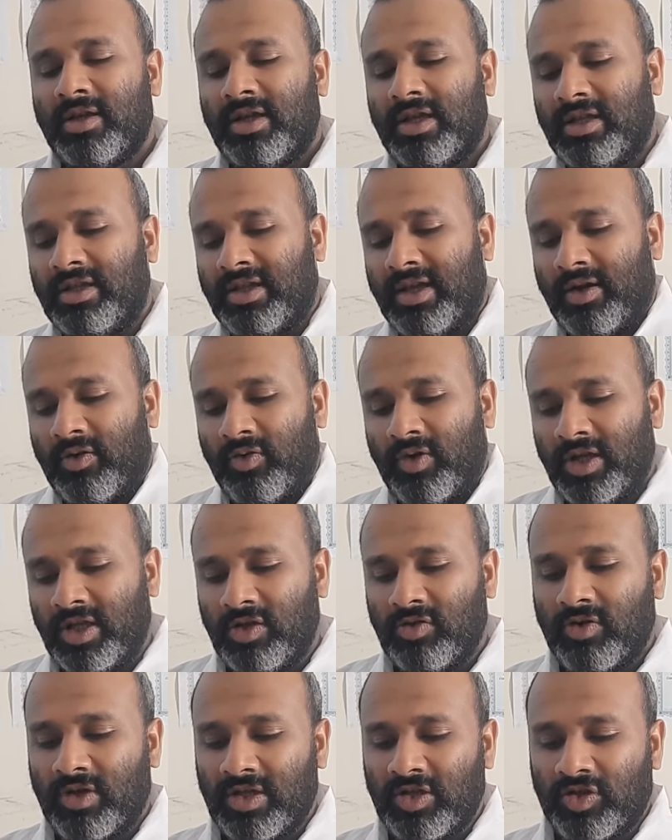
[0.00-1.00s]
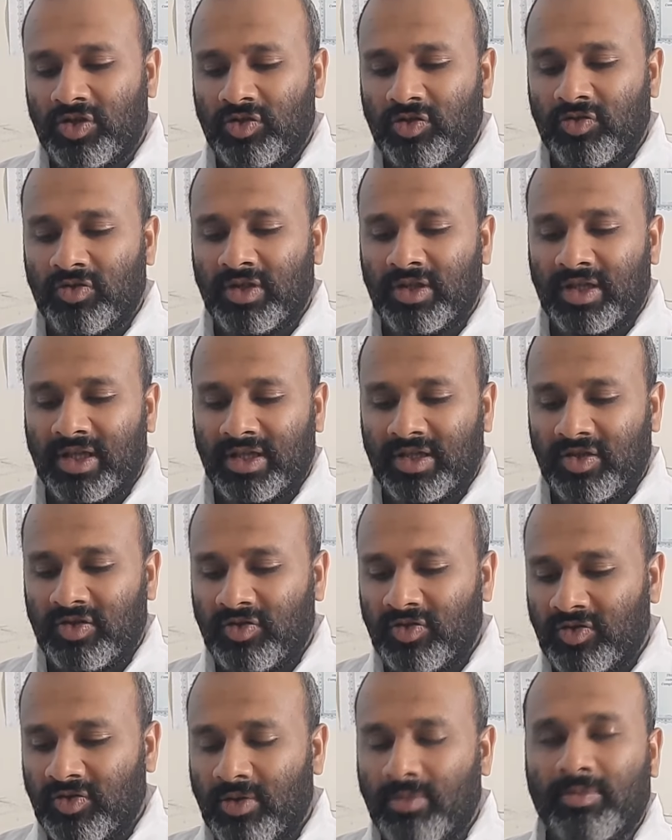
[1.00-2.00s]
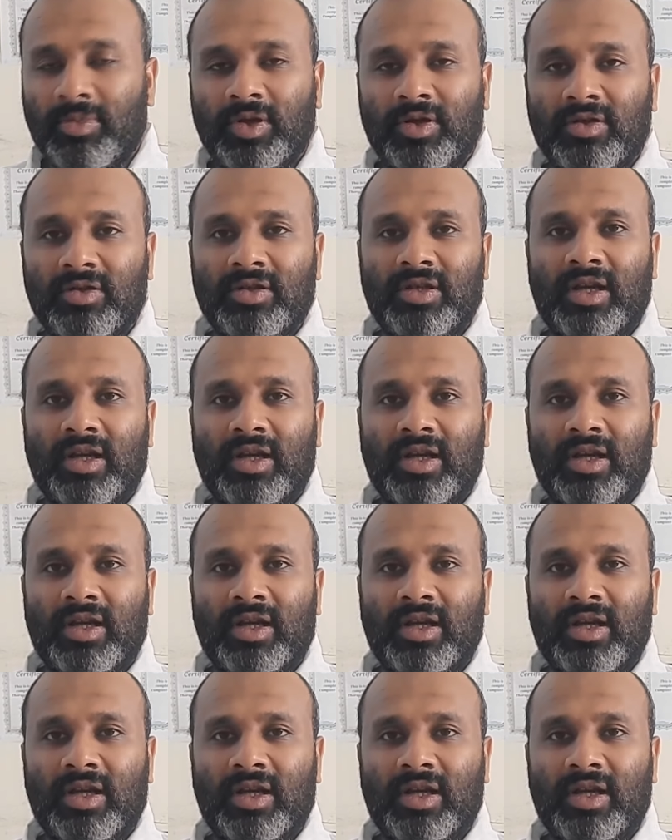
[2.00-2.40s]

In that way, you are ensuring that you do not burn